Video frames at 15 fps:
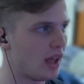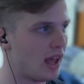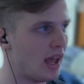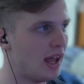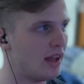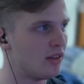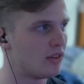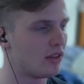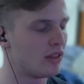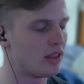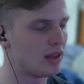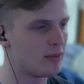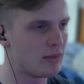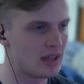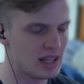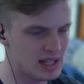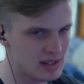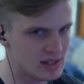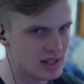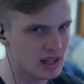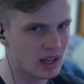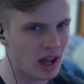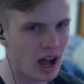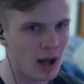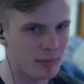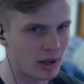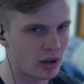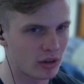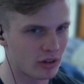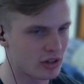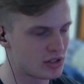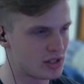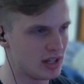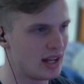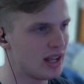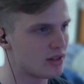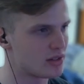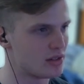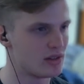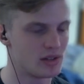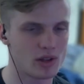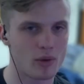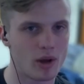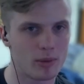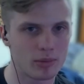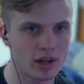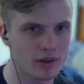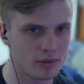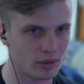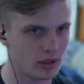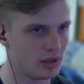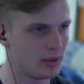and the easy cop-out Christian answer is, oh, I'll pray for you.